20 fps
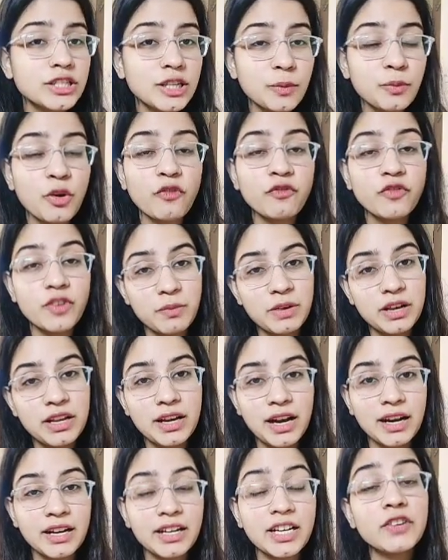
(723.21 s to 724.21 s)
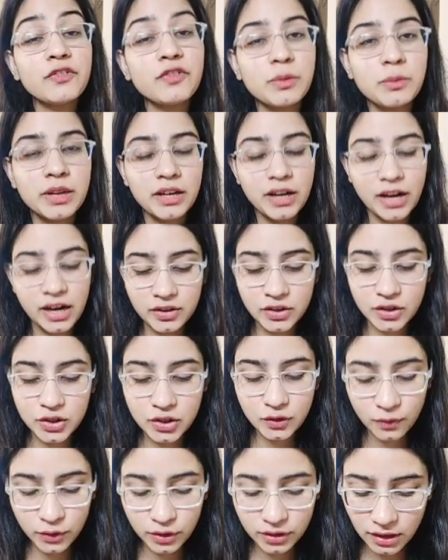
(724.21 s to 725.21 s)
The concept of
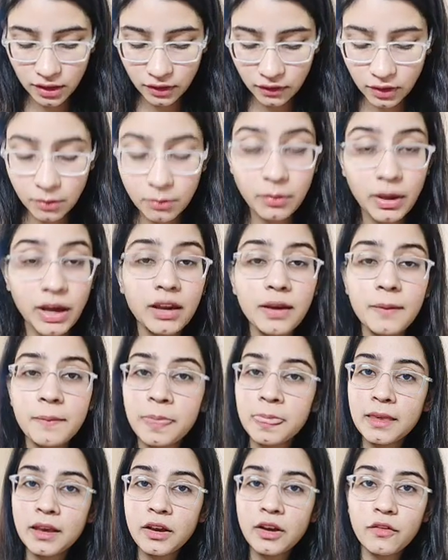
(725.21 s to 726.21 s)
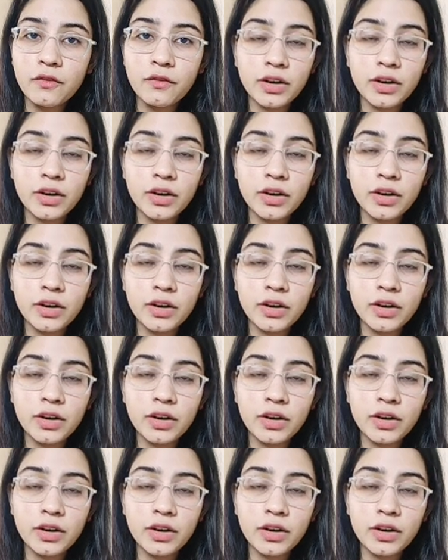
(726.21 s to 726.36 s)
defamiliarization was given by